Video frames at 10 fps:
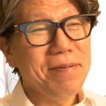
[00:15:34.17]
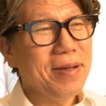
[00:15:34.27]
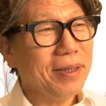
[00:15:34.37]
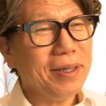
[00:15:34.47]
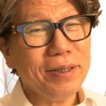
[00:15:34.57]

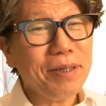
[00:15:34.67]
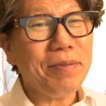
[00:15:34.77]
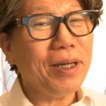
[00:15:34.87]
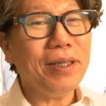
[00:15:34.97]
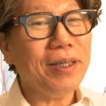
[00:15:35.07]
So I will
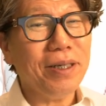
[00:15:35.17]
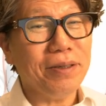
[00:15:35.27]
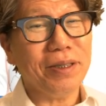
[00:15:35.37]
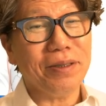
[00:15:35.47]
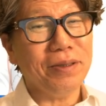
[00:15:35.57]
explain.
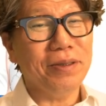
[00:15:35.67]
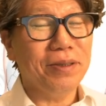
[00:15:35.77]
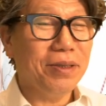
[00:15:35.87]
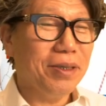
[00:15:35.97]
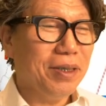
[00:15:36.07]

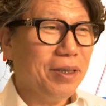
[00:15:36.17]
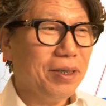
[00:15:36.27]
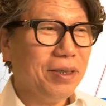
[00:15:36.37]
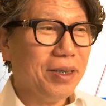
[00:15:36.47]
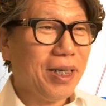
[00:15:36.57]
In the
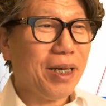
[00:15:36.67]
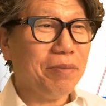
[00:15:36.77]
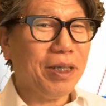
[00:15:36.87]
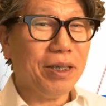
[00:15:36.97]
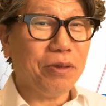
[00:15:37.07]
world,
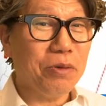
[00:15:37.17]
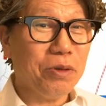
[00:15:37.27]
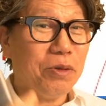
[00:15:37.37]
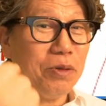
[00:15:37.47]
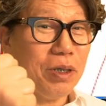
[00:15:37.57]
there are
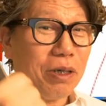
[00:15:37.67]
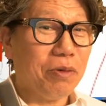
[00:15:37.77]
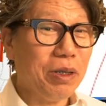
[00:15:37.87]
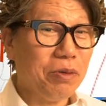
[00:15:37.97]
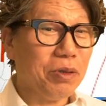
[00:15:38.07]
right-handed and
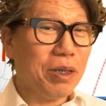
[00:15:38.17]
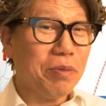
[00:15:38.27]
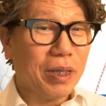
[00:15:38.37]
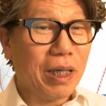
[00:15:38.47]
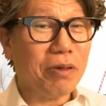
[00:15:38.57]
left-handed
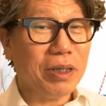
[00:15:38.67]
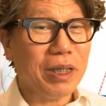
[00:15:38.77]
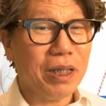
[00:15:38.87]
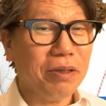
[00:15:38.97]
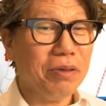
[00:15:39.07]

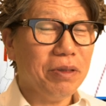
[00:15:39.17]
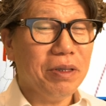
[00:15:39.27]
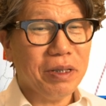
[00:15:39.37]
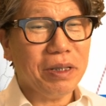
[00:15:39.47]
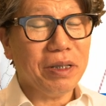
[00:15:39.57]
individuals.
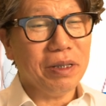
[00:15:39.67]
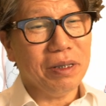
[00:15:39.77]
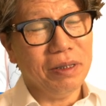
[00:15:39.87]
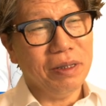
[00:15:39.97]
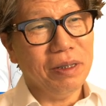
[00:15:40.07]

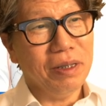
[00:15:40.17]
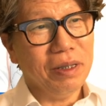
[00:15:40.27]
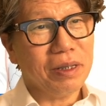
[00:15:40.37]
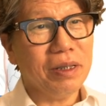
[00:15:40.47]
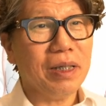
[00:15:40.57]

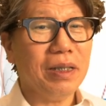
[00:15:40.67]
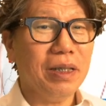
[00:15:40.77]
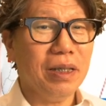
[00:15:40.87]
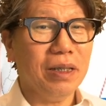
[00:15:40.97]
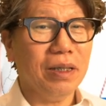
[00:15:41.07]

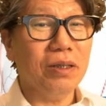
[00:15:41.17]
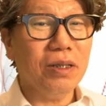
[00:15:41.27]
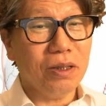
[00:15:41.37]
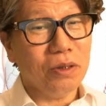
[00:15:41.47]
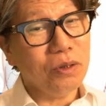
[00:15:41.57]
Similarly,
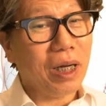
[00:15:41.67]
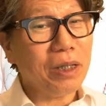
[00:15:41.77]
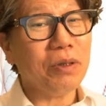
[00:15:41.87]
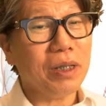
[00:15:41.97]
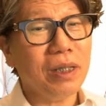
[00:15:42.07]

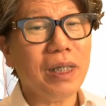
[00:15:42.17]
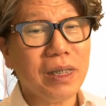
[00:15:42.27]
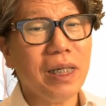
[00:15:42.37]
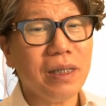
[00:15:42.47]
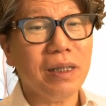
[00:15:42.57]
mastication has a
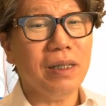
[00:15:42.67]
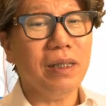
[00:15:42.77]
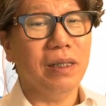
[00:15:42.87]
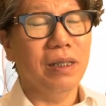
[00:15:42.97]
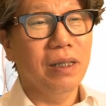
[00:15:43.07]

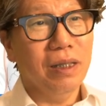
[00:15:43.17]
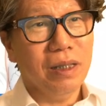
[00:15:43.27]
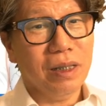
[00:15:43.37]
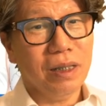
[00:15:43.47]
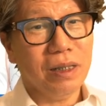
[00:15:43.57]
direction, so
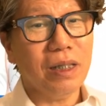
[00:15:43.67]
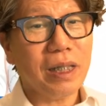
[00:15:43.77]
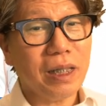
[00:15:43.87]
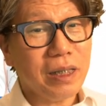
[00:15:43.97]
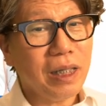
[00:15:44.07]
there are
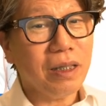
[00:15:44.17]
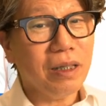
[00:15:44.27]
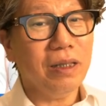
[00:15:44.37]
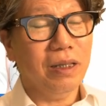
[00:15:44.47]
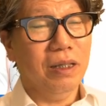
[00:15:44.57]
individuals who
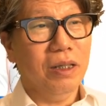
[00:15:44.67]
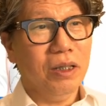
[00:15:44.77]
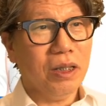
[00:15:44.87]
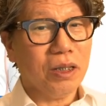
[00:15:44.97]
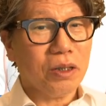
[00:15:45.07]
chew on the
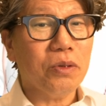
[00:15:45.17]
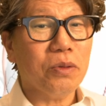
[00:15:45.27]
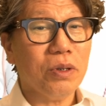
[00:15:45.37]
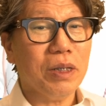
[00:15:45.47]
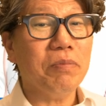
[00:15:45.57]
left side
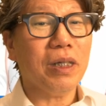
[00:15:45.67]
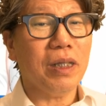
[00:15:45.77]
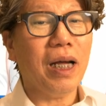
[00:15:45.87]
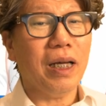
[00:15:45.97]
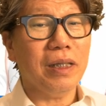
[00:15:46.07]

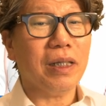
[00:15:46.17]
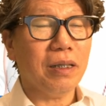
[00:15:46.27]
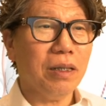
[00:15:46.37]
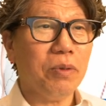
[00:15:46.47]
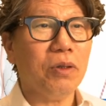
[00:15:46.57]
and those who chew
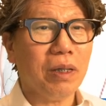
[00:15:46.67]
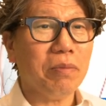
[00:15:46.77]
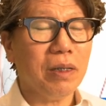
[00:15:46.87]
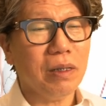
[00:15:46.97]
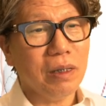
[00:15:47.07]
on the right
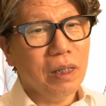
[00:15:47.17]
side.